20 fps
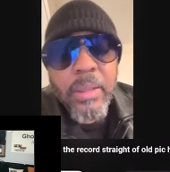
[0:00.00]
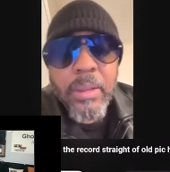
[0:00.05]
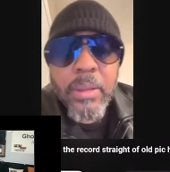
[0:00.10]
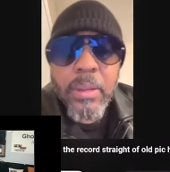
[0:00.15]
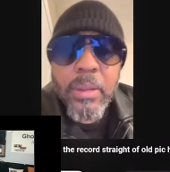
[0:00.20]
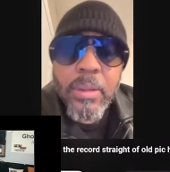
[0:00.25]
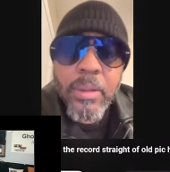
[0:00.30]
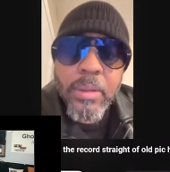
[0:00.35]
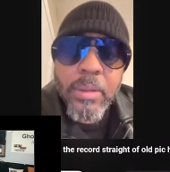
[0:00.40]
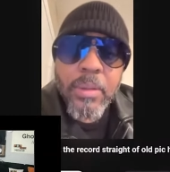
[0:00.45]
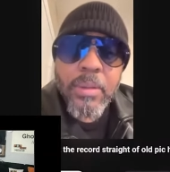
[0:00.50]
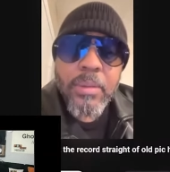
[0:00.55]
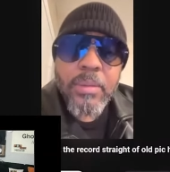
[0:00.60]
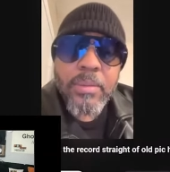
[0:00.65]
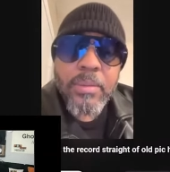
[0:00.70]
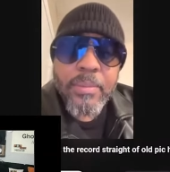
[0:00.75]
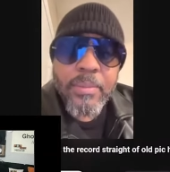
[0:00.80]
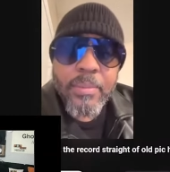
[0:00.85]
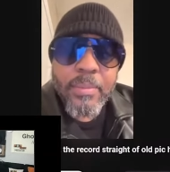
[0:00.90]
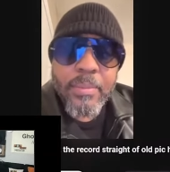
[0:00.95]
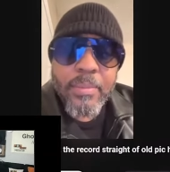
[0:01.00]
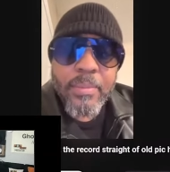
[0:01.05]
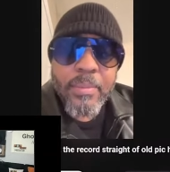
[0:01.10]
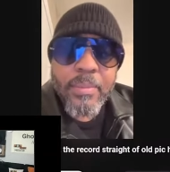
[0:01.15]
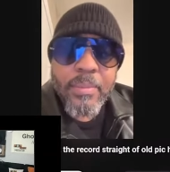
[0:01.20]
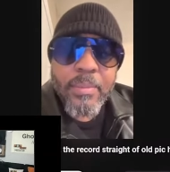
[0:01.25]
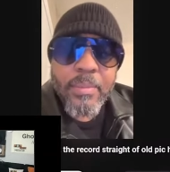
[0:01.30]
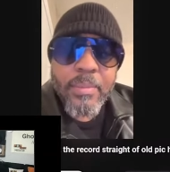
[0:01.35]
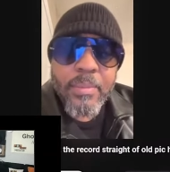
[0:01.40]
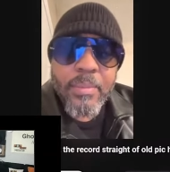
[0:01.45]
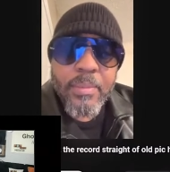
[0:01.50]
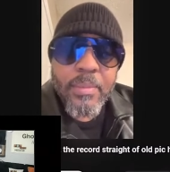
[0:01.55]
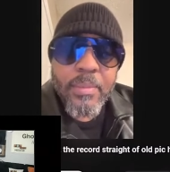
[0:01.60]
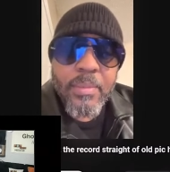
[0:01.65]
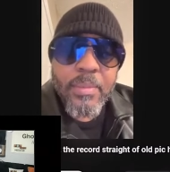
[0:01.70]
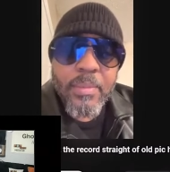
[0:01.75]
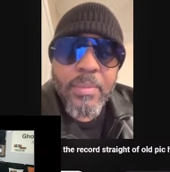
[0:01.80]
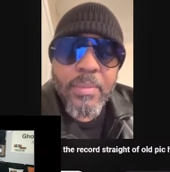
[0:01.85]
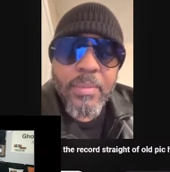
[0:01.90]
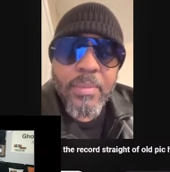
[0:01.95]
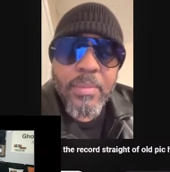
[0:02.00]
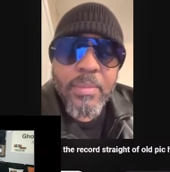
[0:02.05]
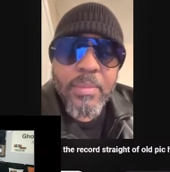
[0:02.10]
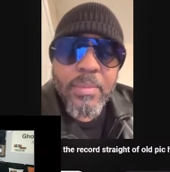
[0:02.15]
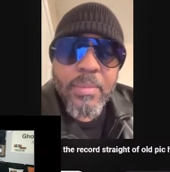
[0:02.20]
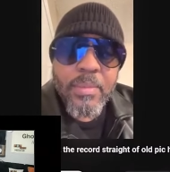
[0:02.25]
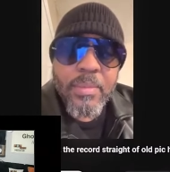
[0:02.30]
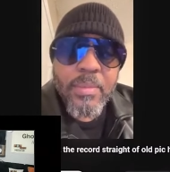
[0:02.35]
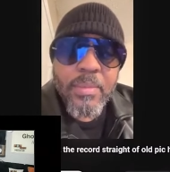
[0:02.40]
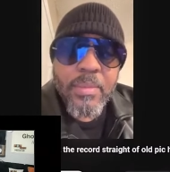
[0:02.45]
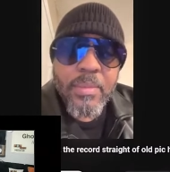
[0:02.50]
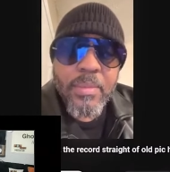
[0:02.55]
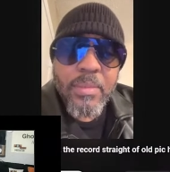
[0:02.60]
Nothing is said.